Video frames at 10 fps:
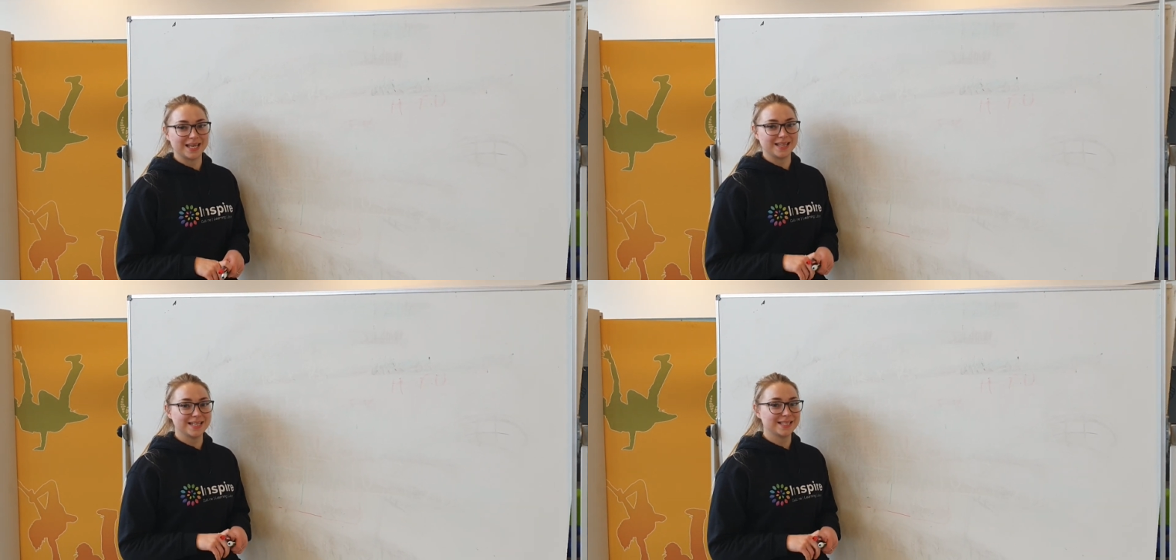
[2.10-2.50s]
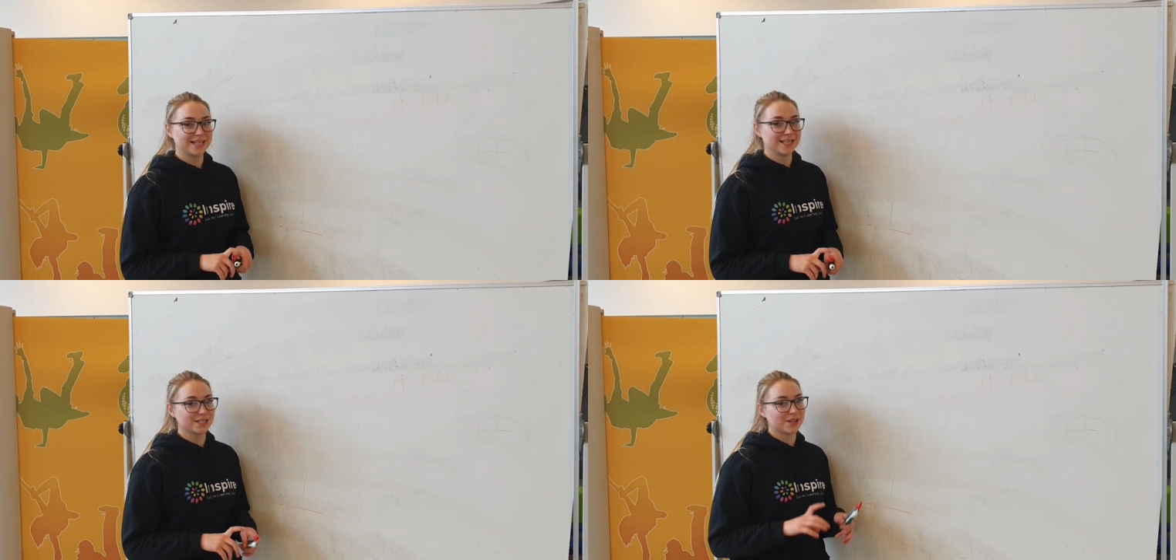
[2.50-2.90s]
This
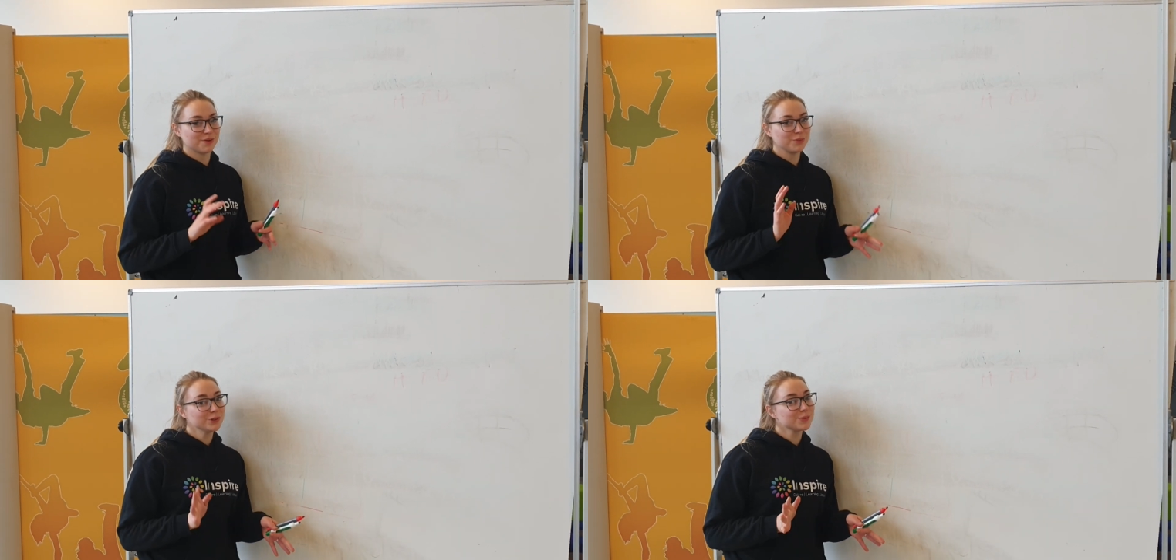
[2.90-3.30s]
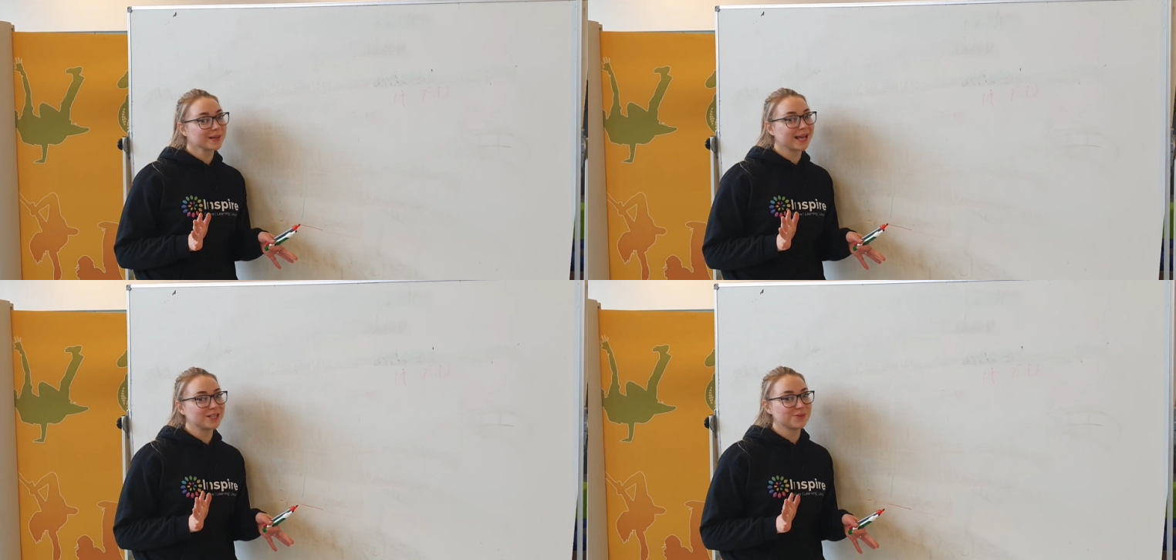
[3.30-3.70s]
is the
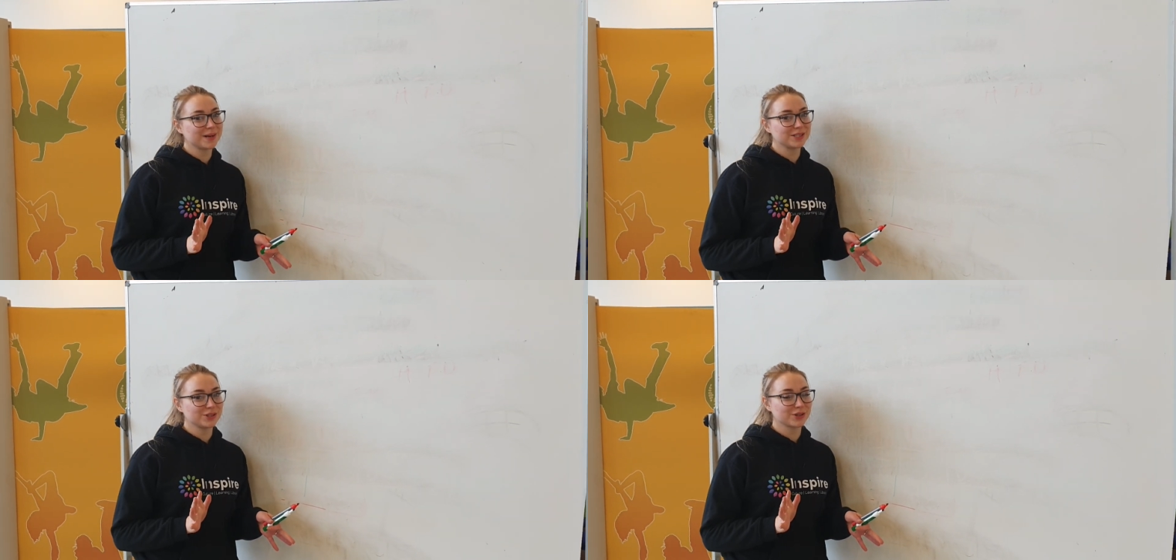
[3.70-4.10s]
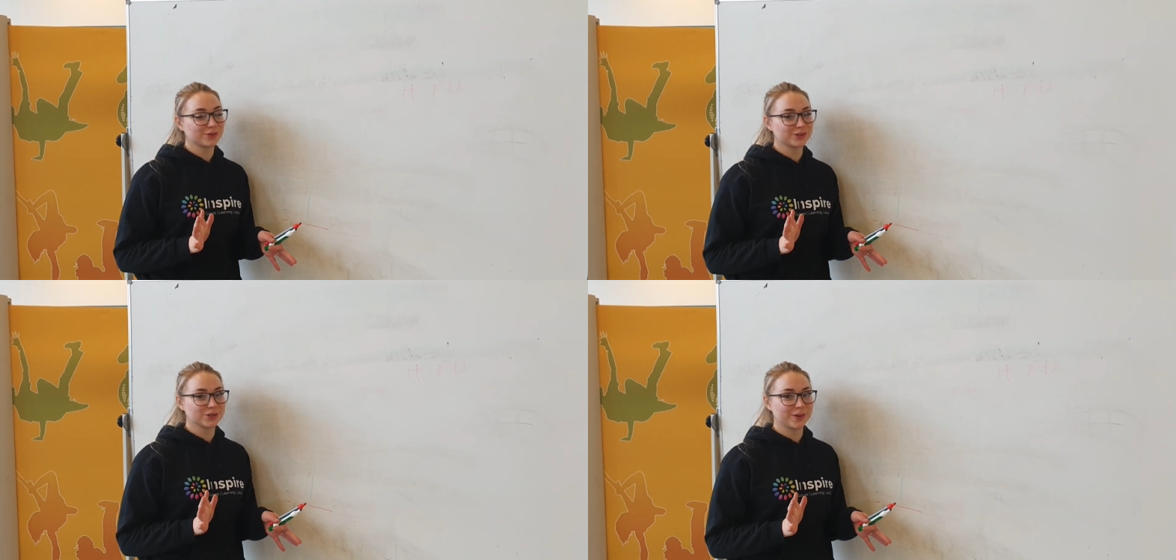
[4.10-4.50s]
Multiplication
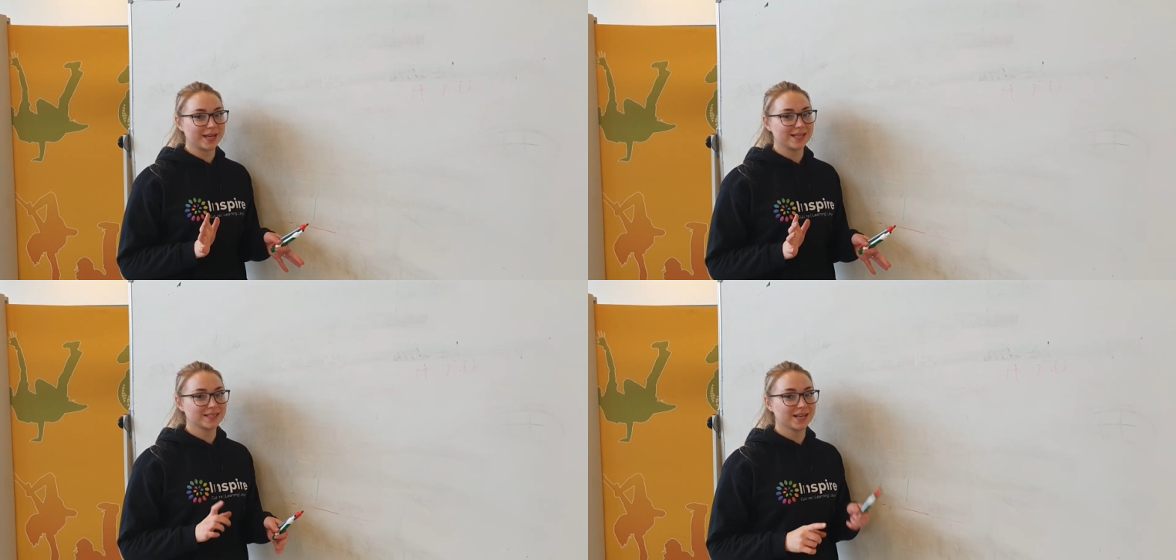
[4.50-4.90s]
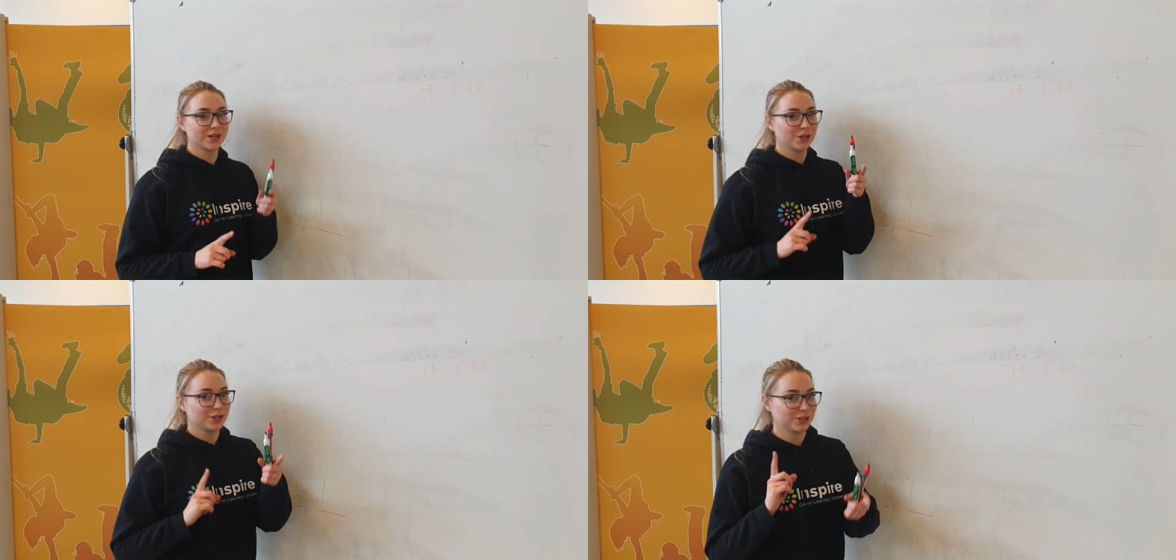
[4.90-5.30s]
Magical Squares,
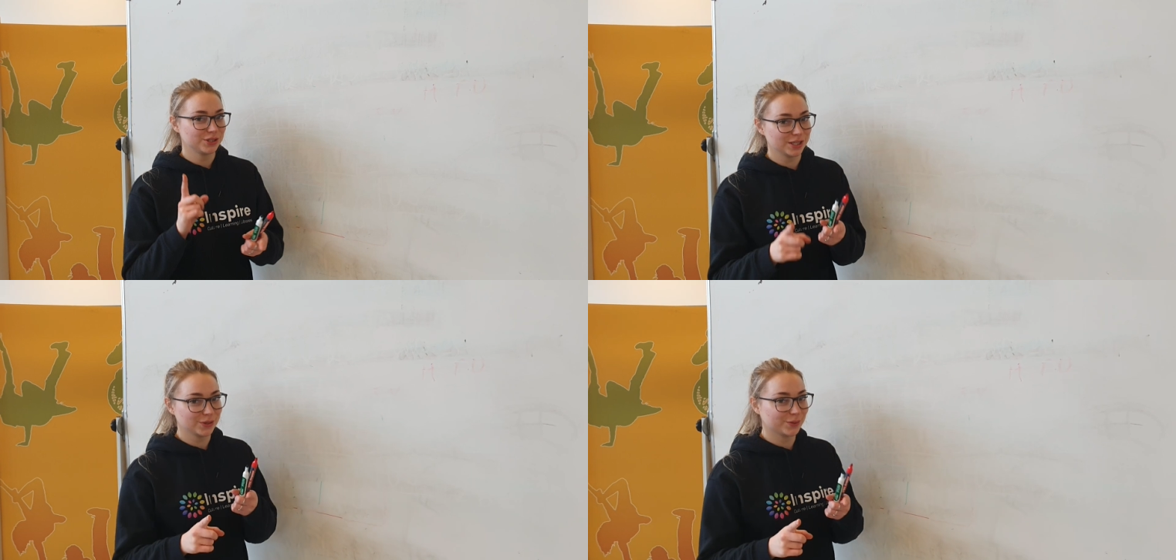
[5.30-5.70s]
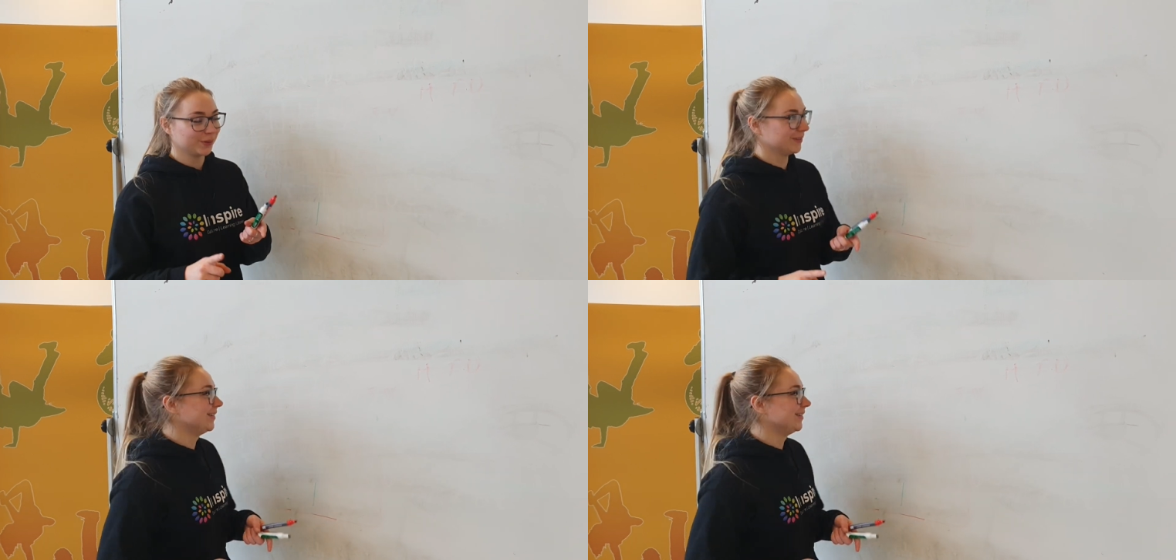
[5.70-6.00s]
the sequel.